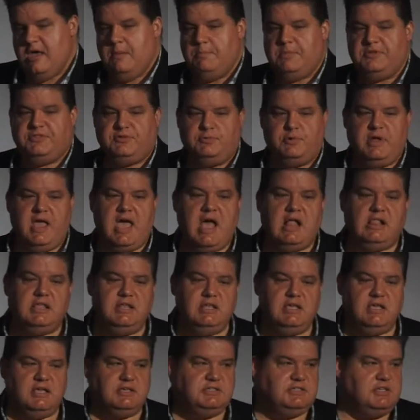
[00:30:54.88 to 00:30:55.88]
But the
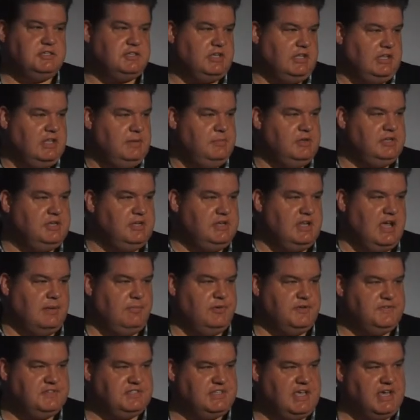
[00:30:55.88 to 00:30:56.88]
reality is there's a limited
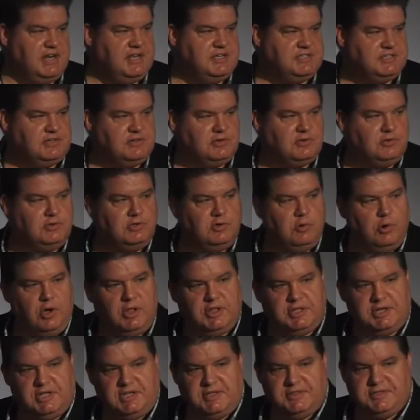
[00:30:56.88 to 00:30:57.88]
number of studies that are good
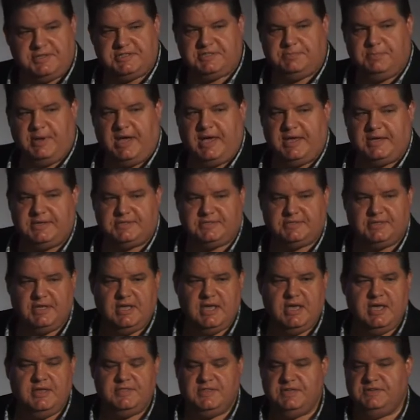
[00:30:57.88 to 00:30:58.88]
quality in this space.
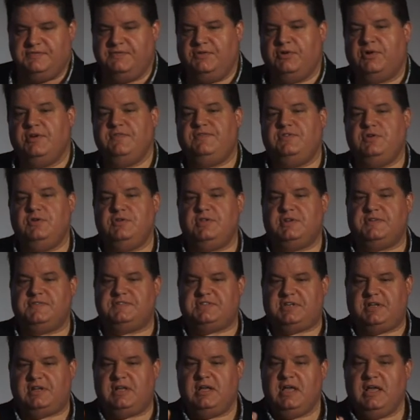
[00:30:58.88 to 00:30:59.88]
There's very few that have
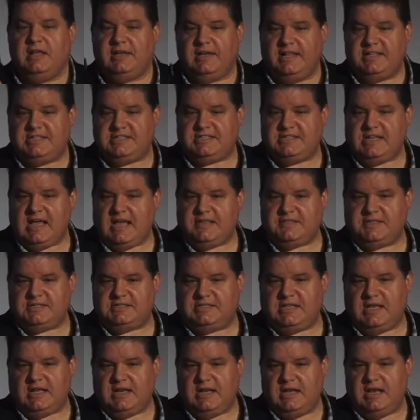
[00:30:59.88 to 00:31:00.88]
said, let's start the
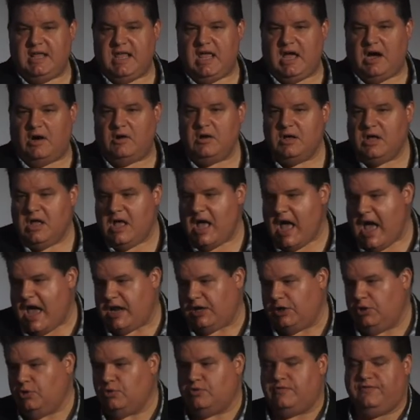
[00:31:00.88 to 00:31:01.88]
study now
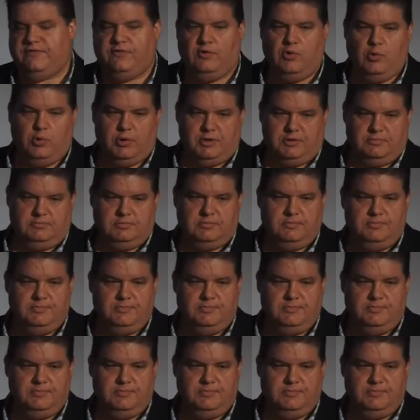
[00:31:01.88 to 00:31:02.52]
and look forward.